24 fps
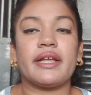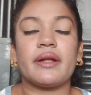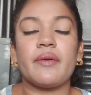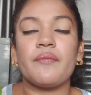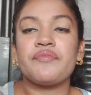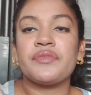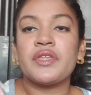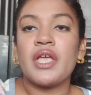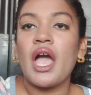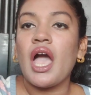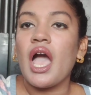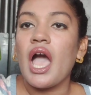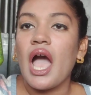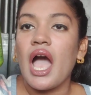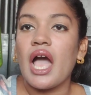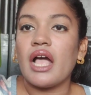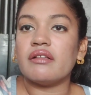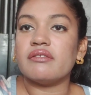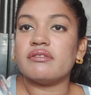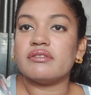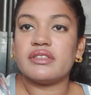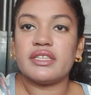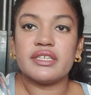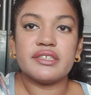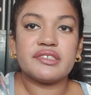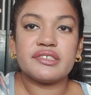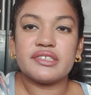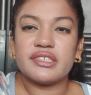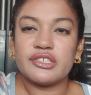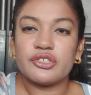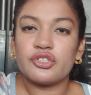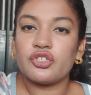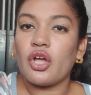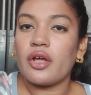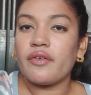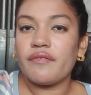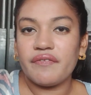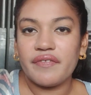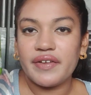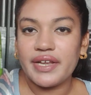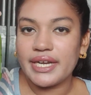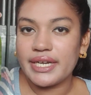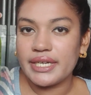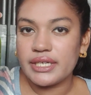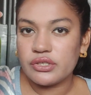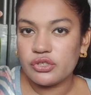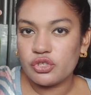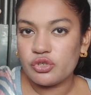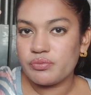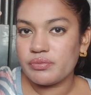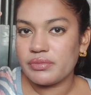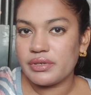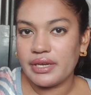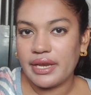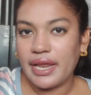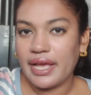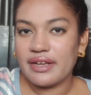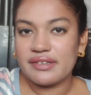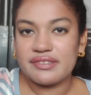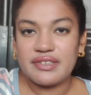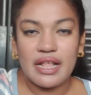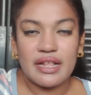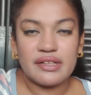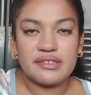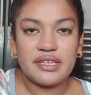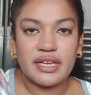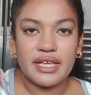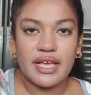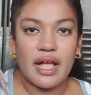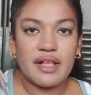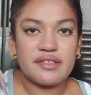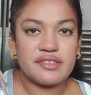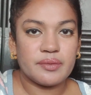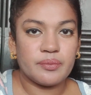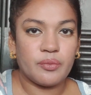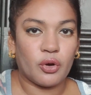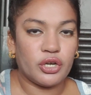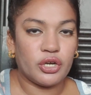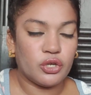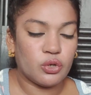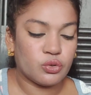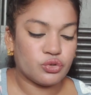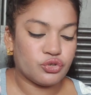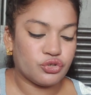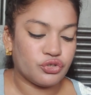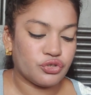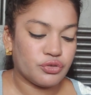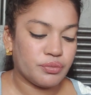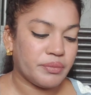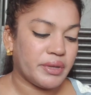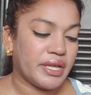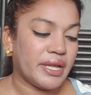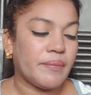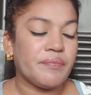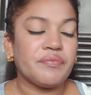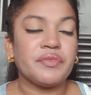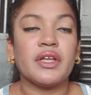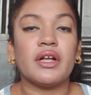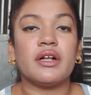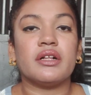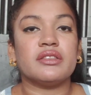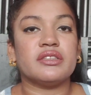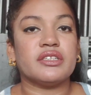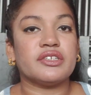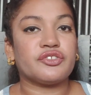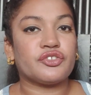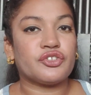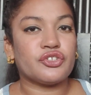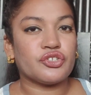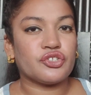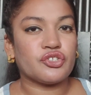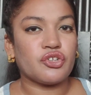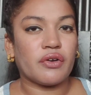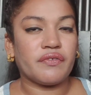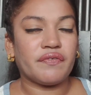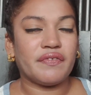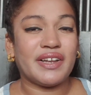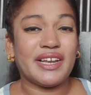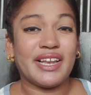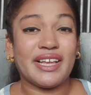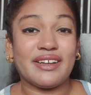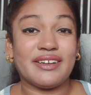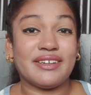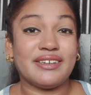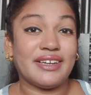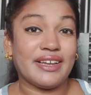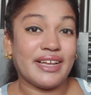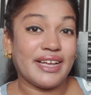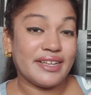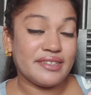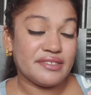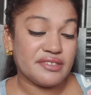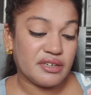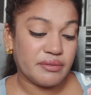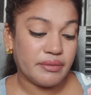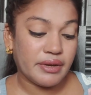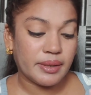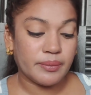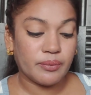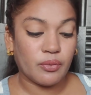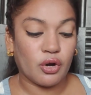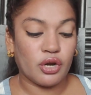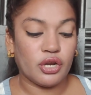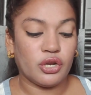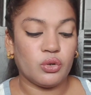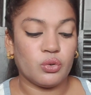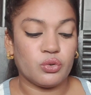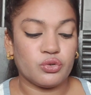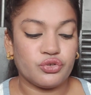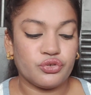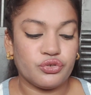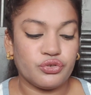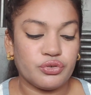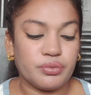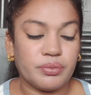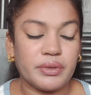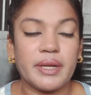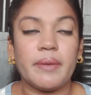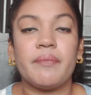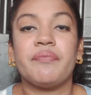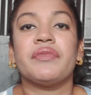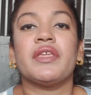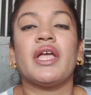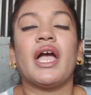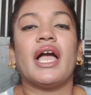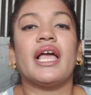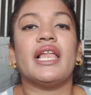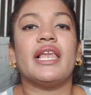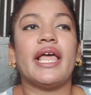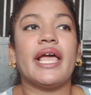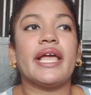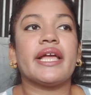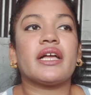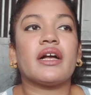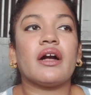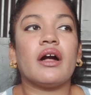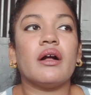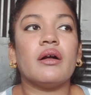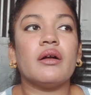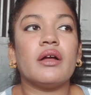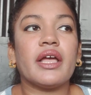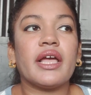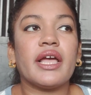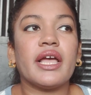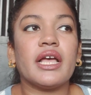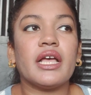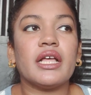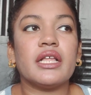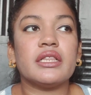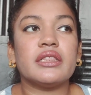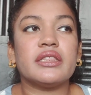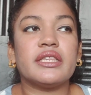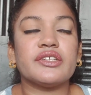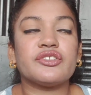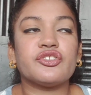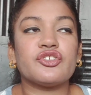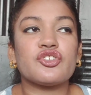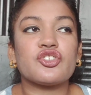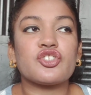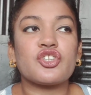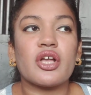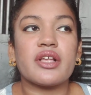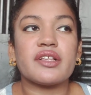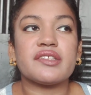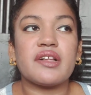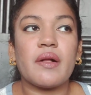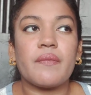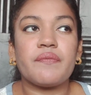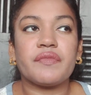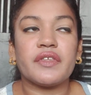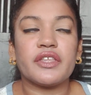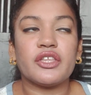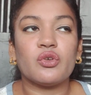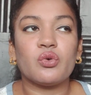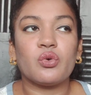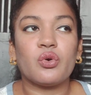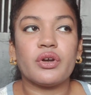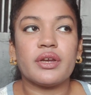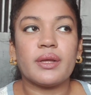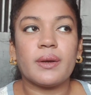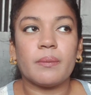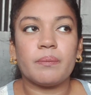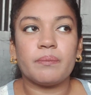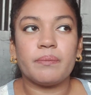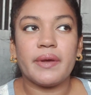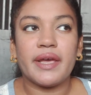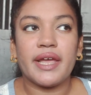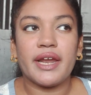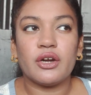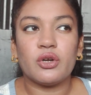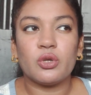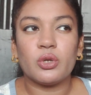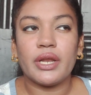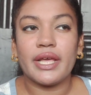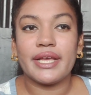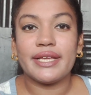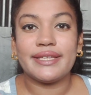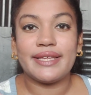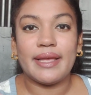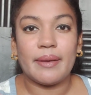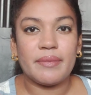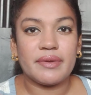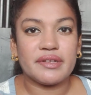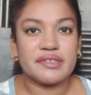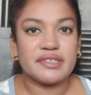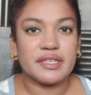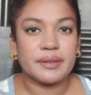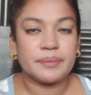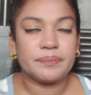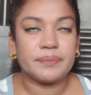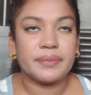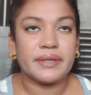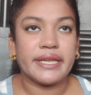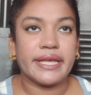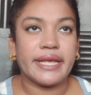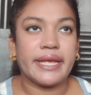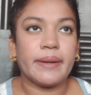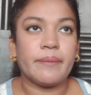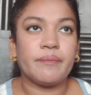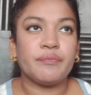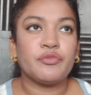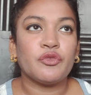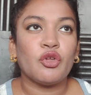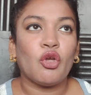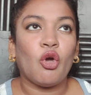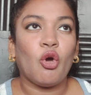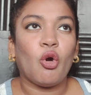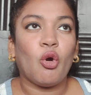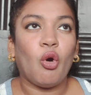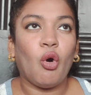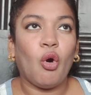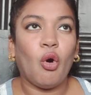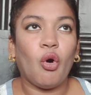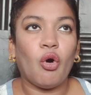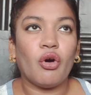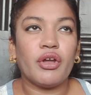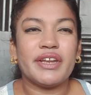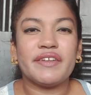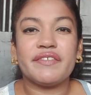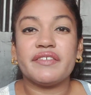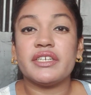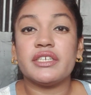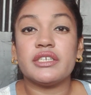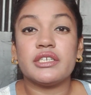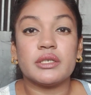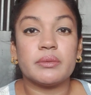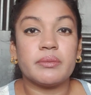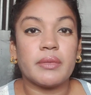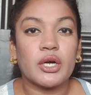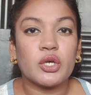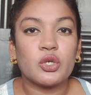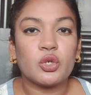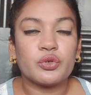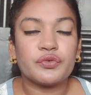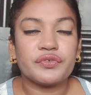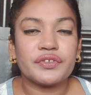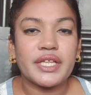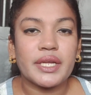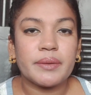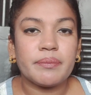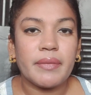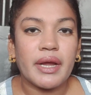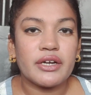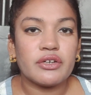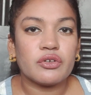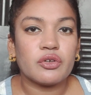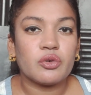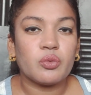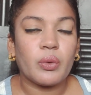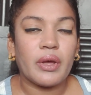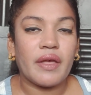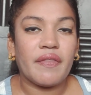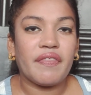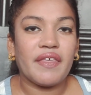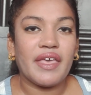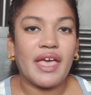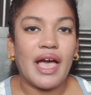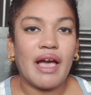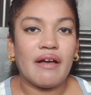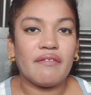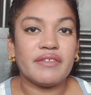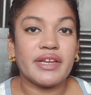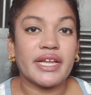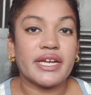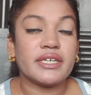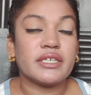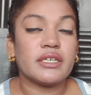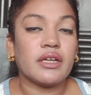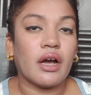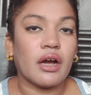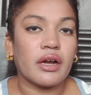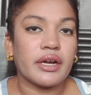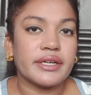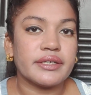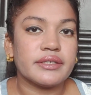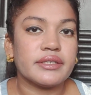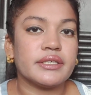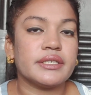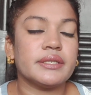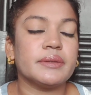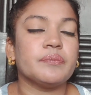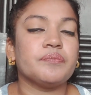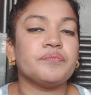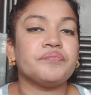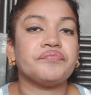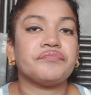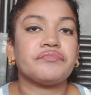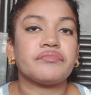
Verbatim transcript: like this does not feel to like a salicylic acid body lotion to me this does not feel like a niacinamide body lotion to me like this is not something you could compare to like chemist at play or even Derma Co for that matter where they have like targeted